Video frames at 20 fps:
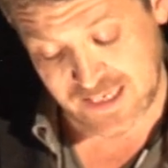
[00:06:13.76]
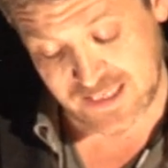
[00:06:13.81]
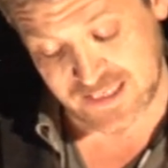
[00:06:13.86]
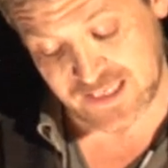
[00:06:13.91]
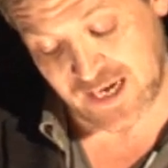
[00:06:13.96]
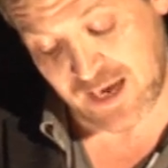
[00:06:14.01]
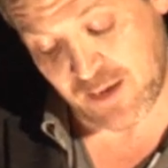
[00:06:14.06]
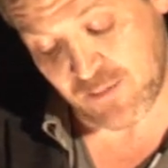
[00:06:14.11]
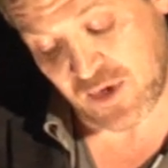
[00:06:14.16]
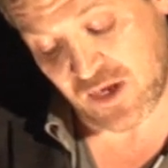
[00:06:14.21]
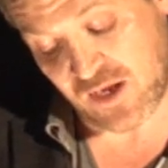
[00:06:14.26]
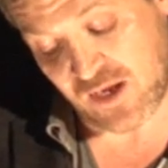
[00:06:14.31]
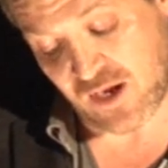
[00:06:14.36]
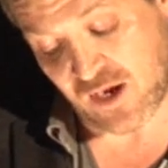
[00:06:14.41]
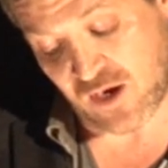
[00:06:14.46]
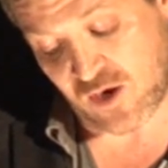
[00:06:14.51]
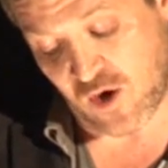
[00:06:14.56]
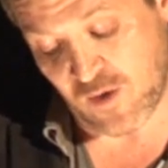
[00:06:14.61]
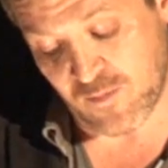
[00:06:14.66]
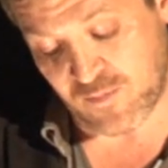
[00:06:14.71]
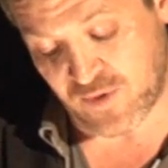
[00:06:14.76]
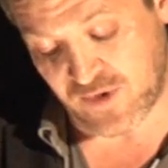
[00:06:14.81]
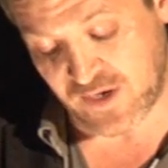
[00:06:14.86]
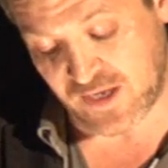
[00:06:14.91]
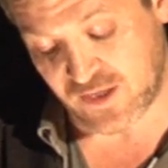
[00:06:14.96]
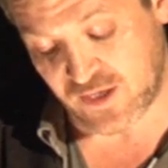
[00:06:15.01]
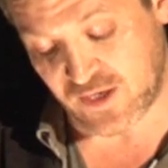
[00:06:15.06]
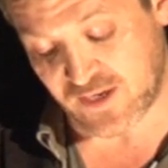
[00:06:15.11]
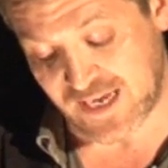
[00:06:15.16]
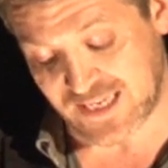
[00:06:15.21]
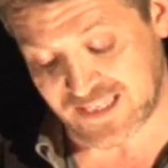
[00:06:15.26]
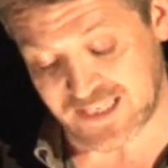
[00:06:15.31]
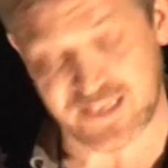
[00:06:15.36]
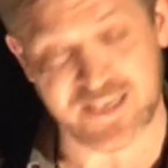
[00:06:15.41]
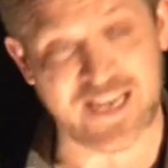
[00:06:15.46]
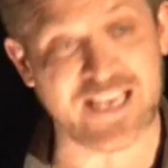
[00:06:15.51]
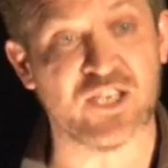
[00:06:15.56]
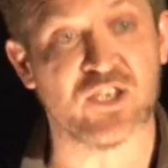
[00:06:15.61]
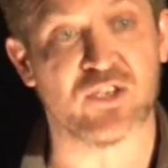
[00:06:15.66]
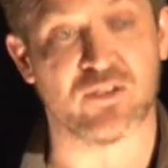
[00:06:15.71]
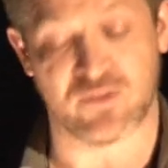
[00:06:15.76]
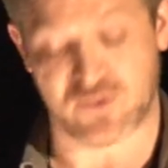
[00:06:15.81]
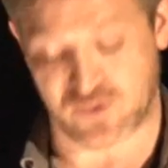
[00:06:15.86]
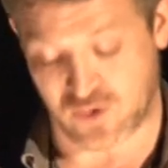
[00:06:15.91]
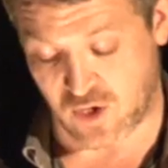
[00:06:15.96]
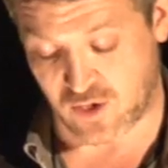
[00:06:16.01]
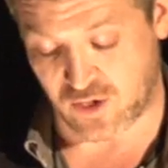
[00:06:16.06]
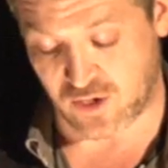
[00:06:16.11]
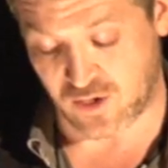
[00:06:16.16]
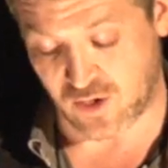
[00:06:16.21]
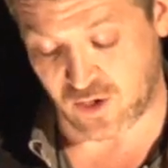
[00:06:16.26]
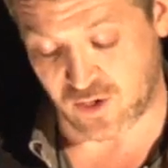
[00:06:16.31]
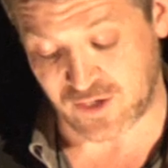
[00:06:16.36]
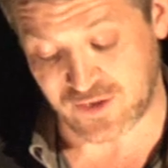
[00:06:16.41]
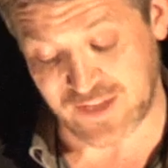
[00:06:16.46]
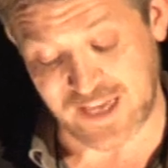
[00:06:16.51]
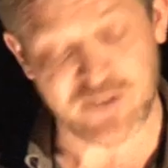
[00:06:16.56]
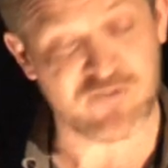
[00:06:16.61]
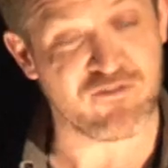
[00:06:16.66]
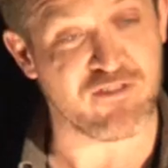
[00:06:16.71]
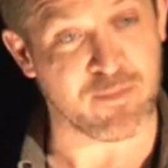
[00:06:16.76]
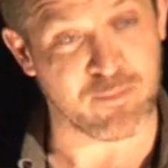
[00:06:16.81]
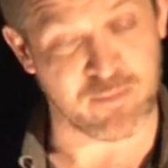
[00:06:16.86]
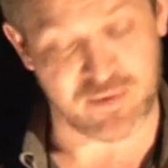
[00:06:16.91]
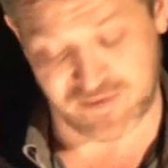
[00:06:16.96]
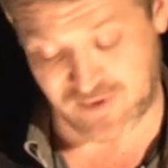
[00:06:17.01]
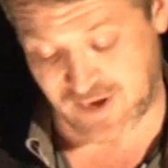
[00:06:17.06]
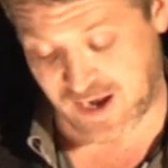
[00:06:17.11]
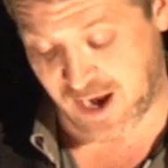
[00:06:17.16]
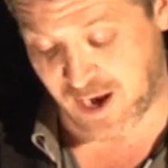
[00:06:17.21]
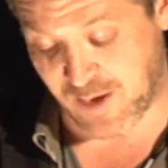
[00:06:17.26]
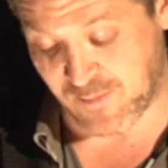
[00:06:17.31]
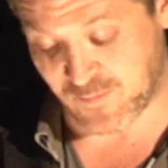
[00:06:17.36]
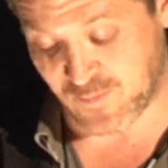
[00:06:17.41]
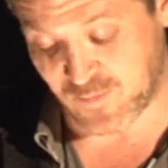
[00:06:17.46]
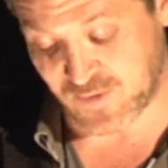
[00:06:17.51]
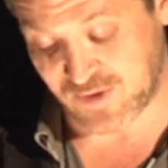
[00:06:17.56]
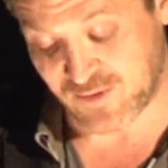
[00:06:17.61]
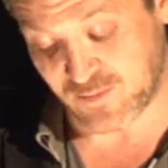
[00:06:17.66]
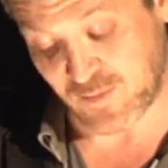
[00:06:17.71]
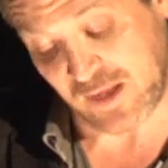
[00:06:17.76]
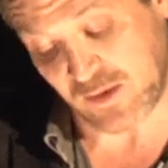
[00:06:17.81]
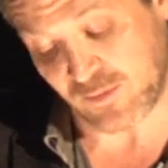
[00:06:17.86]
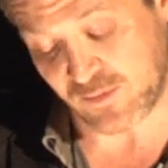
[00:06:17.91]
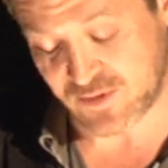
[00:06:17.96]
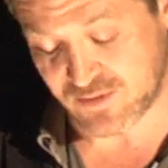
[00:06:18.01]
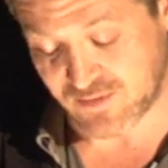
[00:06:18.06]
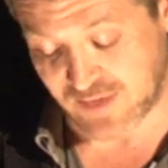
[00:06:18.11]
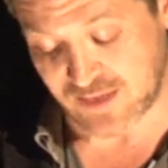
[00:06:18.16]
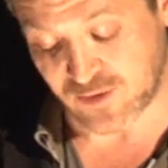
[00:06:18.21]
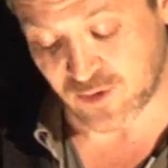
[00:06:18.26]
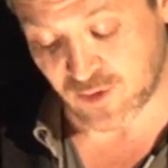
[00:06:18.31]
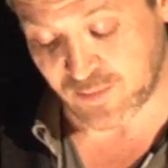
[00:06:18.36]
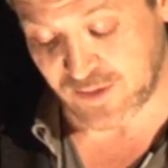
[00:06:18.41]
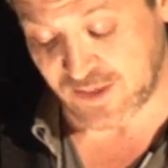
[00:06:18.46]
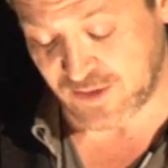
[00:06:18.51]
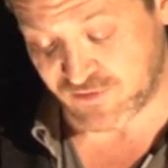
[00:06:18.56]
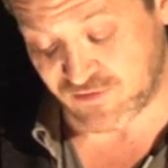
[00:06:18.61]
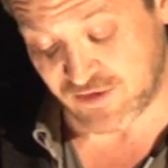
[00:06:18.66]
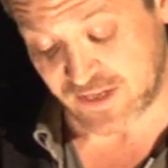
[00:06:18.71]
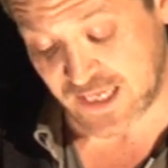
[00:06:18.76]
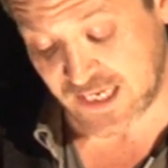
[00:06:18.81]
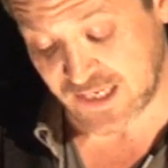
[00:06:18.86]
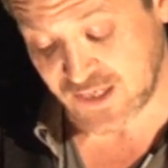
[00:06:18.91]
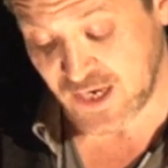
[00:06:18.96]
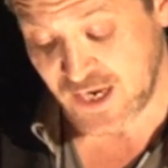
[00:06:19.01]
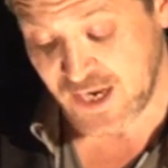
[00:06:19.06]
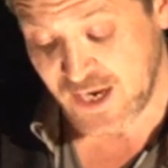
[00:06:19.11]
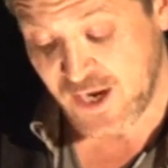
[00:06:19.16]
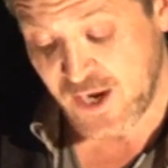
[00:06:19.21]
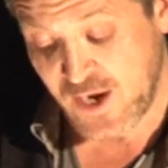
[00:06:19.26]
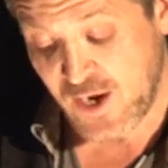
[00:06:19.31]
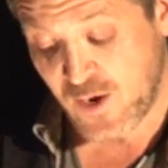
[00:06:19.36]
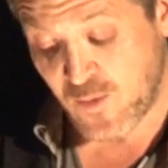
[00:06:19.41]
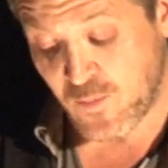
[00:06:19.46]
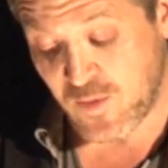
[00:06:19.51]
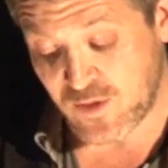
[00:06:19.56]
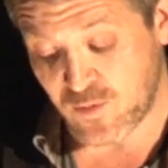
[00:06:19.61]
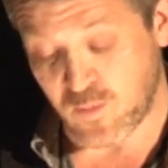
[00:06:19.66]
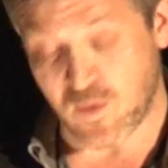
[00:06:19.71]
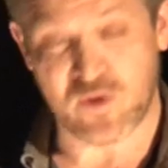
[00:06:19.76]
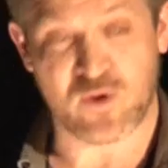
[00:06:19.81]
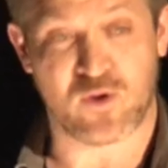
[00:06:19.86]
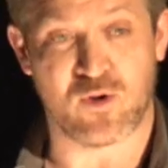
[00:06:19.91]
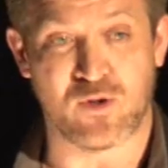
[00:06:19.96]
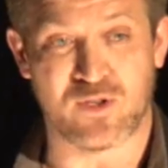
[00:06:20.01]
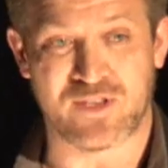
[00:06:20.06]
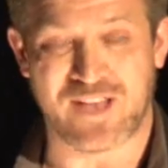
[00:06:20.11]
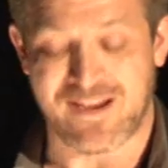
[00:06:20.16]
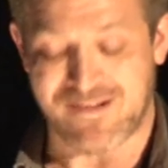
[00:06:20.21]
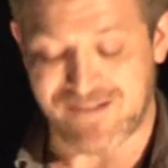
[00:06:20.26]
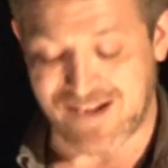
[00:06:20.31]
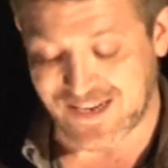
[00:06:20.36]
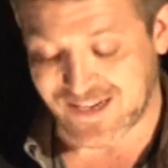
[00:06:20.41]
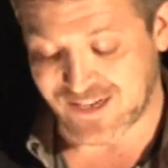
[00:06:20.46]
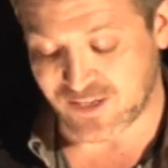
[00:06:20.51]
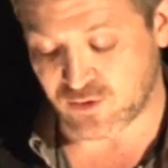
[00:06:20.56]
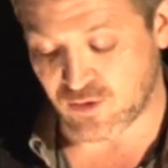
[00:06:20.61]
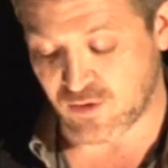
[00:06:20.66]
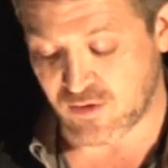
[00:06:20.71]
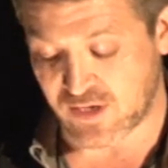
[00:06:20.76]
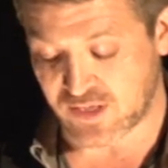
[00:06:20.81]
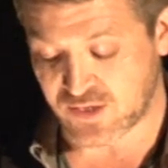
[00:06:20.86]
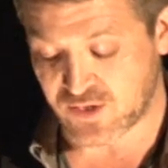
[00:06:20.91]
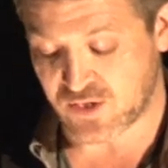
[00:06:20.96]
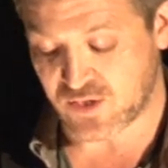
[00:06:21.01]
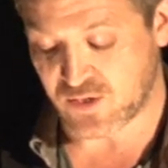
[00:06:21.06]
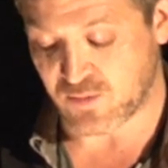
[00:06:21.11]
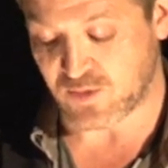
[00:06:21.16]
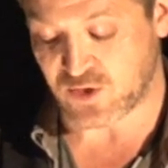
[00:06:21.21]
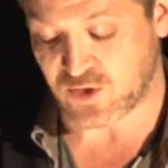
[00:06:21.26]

to let me accompany the United Nations on a day trip with, well, ended up being 3 days, with what are called arrancadores,